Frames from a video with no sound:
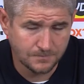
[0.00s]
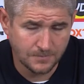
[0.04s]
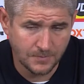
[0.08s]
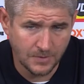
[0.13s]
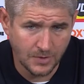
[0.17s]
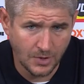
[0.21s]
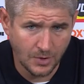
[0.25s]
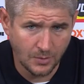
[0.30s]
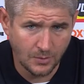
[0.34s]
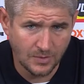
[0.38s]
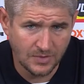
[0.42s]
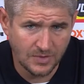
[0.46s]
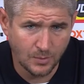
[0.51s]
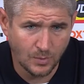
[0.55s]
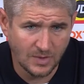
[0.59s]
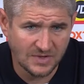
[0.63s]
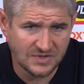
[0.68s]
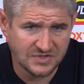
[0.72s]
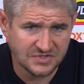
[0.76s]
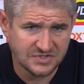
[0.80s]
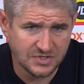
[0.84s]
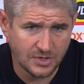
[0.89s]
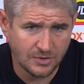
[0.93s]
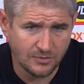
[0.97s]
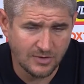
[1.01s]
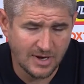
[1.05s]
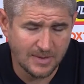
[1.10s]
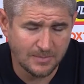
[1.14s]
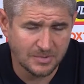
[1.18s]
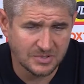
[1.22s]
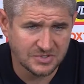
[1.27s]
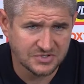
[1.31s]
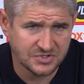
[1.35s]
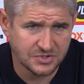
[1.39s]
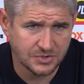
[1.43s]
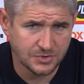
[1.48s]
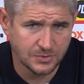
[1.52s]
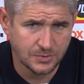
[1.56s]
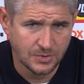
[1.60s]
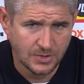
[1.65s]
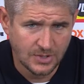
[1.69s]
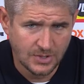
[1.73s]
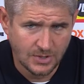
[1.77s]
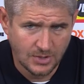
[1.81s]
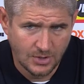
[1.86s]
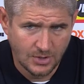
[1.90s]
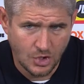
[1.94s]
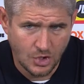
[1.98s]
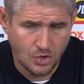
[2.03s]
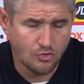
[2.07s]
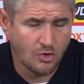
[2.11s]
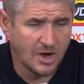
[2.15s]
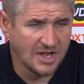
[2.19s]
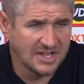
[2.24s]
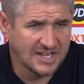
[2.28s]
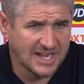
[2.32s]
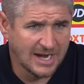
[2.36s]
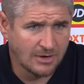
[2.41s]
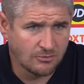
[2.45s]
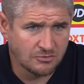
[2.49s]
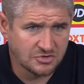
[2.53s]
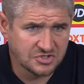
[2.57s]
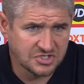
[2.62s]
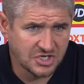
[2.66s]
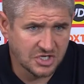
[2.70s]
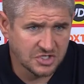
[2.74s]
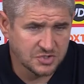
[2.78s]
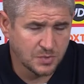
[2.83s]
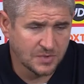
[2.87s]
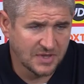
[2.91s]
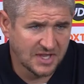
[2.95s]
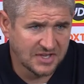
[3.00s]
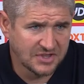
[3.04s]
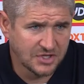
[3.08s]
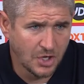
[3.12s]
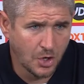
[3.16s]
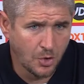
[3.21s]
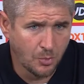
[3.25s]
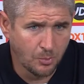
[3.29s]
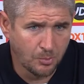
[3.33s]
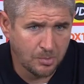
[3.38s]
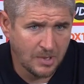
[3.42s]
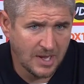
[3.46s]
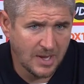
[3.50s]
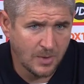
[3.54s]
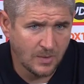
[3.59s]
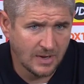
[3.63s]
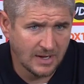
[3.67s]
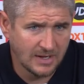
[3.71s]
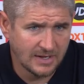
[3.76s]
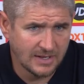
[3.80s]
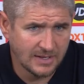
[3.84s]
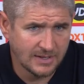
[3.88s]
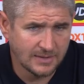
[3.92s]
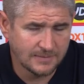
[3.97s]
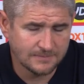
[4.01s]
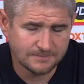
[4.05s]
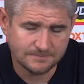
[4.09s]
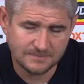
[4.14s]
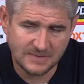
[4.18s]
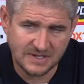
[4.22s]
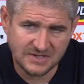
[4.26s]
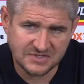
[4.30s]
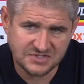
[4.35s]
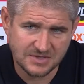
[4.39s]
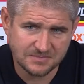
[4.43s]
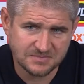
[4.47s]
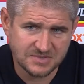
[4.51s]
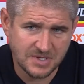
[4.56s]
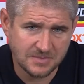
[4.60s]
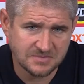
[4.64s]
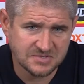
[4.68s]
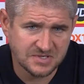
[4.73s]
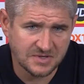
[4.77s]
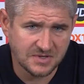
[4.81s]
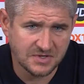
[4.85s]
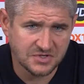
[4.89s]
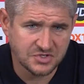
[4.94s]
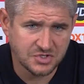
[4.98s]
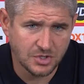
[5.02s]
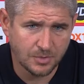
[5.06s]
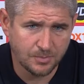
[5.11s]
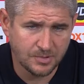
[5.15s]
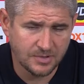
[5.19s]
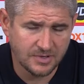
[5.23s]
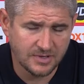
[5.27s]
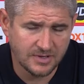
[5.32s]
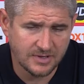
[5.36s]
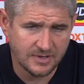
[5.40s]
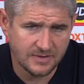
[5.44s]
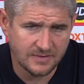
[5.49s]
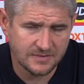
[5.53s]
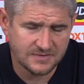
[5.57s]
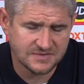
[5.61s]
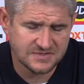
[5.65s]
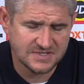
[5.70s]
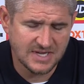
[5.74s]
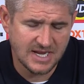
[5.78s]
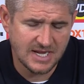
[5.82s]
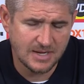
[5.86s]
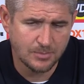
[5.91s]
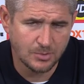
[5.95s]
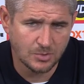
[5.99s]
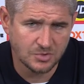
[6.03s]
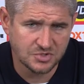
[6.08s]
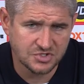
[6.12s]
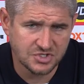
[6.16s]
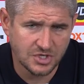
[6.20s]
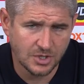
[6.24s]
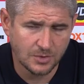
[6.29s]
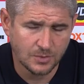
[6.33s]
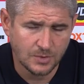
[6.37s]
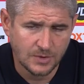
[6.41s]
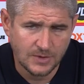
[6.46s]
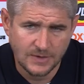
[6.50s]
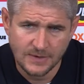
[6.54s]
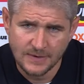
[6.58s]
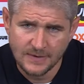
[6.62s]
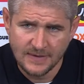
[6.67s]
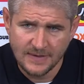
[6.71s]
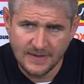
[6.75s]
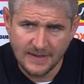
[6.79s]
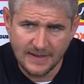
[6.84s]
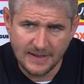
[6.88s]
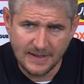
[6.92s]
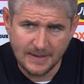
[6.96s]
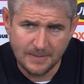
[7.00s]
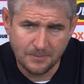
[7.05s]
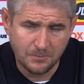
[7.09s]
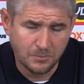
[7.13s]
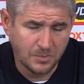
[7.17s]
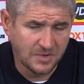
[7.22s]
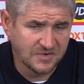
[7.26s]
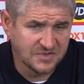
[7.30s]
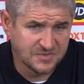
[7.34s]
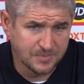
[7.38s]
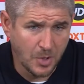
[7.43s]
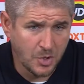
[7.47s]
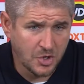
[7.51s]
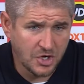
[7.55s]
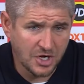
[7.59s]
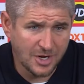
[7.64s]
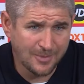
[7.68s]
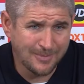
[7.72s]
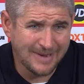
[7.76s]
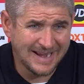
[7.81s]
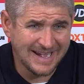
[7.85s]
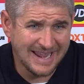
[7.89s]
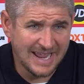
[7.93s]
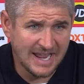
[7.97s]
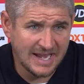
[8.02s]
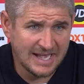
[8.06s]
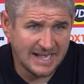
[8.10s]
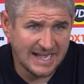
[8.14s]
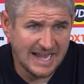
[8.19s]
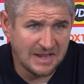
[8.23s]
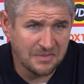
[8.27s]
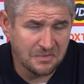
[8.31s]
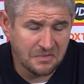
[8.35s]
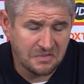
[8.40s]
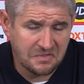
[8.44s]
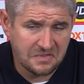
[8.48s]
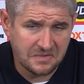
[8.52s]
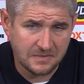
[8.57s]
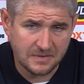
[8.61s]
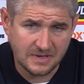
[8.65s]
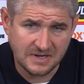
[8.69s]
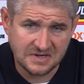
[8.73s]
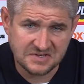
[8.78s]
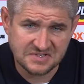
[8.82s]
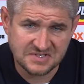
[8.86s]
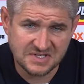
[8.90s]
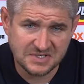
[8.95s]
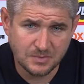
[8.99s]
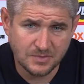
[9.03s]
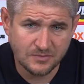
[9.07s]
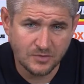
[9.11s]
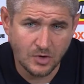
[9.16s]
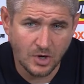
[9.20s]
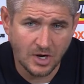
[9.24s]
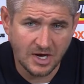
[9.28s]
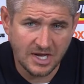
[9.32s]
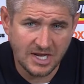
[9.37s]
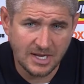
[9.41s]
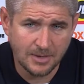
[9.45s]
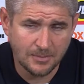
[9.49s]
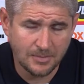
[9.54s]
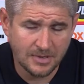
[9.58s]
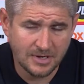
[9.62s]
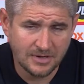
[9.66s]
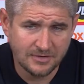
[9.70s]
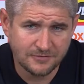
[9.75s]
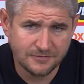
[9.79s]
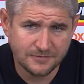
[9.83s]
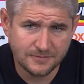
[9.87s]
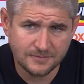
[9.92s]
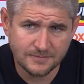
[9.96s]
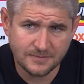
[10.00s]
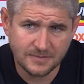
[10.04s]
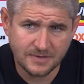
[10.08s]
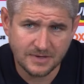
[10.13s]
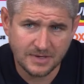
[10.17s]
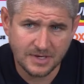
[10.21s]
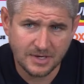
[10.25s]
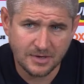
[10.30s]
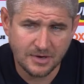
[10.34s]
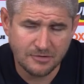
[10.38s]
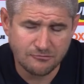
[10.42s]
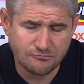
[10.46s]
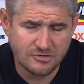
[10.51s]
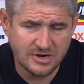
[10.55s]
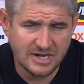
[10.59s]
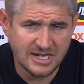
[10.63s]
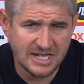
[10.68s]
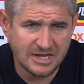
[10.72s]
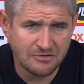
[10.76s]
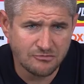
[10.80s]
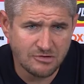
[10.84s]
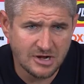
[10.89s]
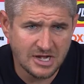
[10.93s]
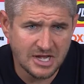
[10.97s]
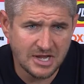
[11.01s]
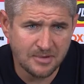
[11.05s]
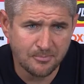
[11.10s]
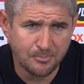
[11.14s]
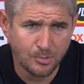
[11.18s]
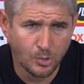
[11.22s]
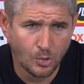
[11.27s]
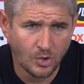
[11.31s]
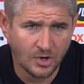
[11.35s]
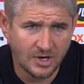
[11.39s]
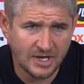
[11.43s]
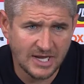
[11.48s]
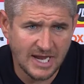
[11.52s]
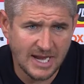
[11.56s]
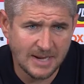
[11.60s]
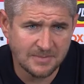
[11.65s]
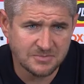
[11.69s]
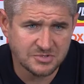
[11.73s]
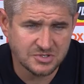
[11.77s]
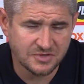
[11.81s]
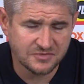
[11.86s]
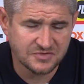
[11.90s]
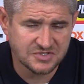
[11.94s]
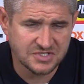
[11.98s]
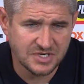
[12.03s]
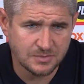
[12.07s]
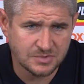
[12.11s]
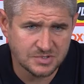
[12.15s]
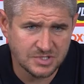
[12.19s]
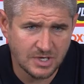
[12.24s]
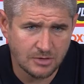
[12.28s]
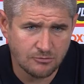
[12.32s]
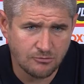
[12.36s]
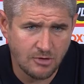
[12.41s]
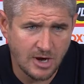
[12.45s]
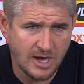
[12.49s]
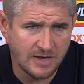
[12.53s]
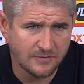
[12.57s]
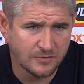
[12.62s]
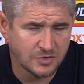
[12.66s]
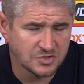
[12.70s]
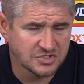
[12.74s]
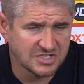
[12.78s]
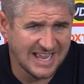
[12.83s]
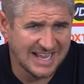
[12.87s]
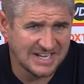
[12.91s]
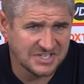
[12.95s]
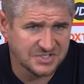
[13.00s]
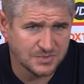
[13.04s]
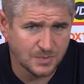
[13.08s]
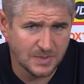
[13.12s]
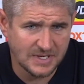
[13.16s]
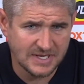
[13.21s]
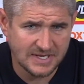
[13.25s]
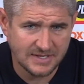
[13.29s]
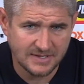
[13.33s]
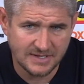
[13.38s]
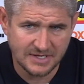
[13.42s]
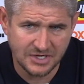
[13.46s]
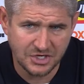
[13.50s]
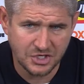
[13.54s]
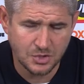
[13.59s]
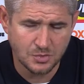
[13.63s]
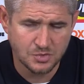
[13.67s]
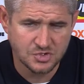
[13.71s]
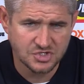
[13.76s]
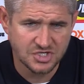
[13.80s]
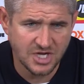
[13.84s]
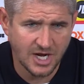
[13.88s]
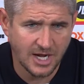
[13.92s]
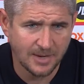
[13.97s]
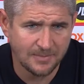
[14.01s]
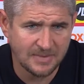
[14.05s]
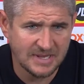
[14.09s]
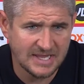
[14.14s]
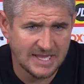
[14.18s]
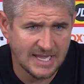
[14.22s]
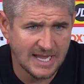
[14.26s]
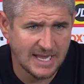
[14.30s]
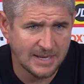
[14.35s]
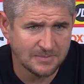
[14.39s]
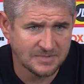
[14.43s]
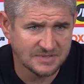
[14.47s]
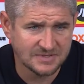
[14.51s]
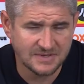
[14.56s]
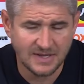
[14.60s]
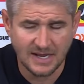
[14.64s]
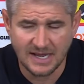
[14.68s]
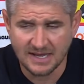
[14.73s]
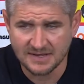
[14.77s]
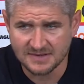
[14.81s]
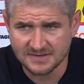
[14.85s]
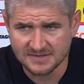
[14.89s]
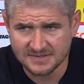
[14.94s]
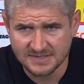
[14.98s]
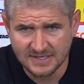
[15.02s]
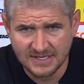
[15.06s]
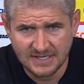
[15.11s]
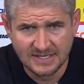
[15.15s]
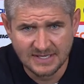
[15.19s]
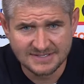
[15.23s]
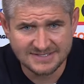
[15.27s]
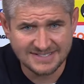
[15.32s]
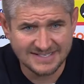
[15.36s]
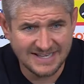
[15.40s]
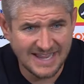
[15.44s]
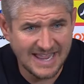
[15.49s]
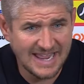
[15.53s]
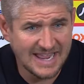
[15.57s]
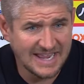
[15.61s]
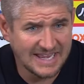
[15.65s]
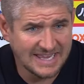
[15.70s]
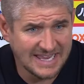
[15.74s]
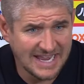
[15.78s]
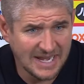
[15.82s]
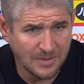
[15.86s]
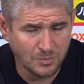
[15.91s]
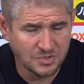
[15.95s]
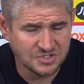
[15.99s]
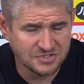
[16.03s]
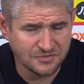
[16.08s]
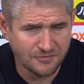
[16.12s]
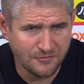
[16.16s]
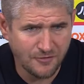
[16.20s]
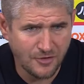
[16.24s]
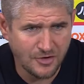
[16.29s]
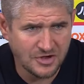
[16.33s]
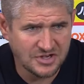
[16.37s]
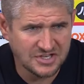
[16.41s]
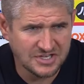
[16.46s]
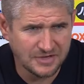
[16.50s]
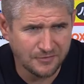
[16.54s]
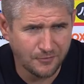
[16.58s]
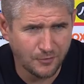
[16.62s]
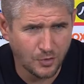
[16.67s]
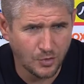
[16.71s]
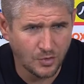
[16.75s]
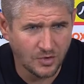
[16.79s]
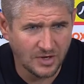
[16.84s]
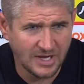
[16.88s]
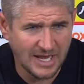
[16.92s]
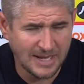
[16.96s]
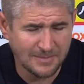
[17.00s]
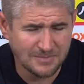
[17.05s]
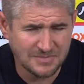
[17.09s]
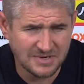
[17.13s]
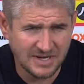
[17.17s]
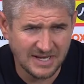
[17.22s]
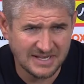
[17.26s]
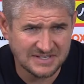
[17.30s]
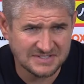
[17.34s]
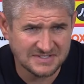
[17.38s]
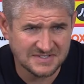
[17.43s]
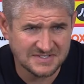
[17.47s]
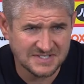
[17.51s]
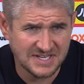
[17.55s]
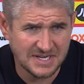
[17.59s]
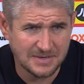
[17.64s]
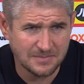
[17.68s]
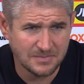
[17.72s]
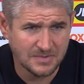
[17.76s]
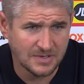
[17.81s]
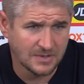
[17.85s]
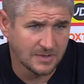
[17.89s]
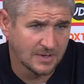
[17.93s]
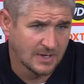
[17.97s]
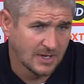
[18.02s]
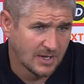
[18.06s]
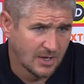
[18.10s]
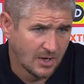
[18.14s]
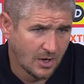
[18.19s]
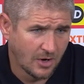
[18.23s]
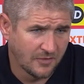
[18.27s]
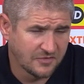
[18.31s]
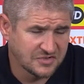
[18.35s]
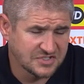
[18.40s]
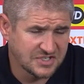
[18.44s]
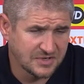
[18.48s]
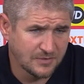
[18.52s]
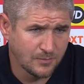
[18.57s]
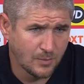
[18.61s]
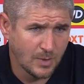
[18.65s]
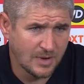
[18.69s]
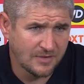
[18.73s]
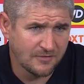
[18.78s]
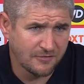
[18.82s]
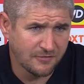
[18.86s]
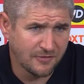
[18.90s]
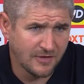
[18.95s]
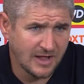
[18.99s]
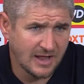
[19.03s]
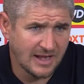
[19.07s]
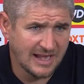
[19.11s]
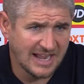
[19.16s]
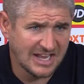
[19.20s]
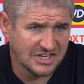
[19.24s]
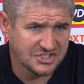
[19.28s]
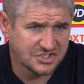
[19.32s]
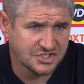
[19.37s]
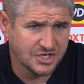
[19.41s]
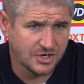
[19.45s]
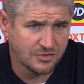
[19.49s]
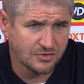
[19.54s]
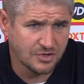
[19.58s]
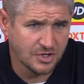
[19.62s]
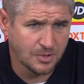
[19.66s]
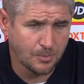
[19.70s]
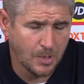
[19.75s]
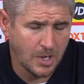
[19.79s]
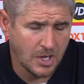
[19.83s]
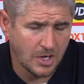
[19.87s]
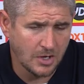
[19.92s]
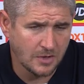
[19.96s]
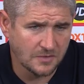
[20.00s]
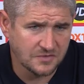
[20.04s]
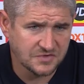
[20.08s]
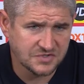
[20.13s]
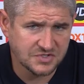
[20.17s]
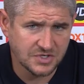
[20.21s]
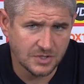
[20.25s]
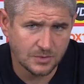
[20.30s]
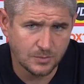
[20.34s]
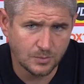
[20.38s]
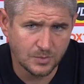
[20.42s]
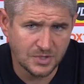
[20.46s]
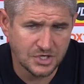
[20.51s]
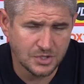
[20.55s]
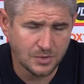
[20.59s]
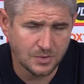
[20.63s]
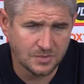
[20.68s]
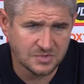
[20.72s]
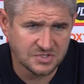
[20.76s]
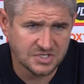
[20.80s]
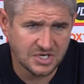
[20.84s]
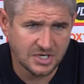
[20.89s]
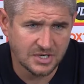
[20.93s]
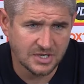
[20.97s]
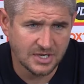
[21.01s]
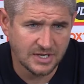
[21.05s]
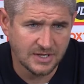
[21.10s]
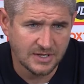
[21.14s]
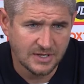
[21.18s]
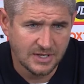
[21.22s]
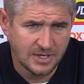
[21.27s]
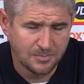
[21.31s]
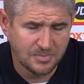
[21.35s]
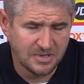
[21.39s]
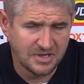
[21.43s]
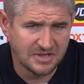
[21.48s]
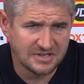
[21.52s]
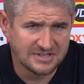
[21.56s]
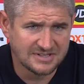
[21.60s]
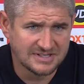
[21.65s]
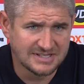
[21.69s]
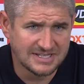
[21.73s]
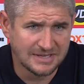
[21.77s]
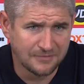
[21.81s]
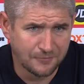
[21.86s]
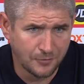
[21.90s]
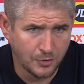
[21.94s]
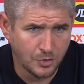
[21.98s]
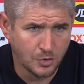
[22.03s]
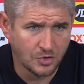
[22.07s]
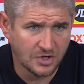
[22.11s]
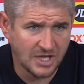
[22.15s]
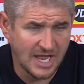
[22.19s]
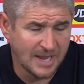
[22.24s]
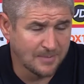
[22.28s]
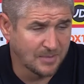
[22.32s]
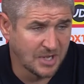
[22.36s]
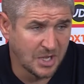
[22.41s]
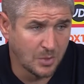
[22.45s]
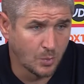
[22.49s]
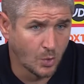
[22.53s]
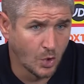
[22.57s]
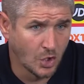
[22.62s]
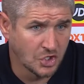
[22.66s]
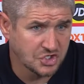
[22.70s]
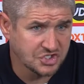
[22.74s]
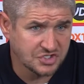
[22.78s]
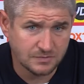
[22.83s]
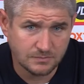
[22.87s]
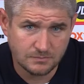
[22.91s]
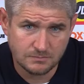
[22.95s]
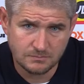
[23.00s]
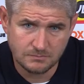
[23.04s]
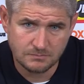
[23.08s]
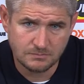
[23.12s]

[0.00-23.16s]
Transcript: You know, and the ones that are able to grind out results when they don't play well are, are sometimes at the top of the table. So um, we've spoken about it at length. I said we've got a couple of really, really important games. Obviously, it was our rivals last week in a huge derby game, and, and today, again, was a very difficult game against a team that obviously went far last year in the playoffs. So we knew it was going to be a difficult game, and it was.